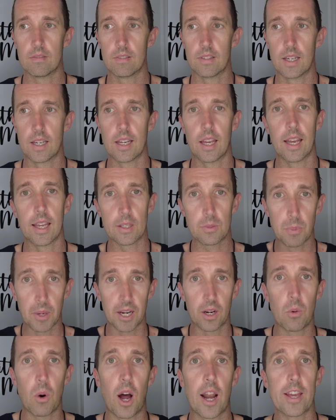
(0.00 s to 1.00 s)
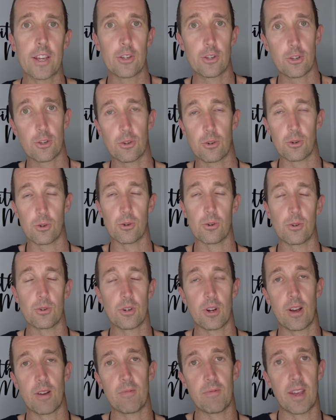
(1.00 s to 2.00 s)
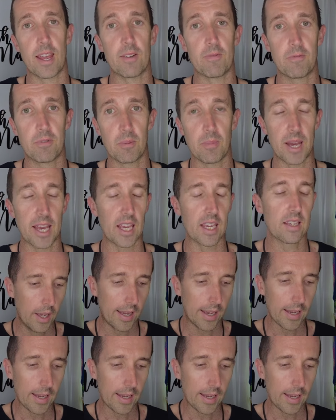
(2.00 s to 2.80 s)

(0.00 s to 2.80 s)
uh, it's been quite a huge event for me.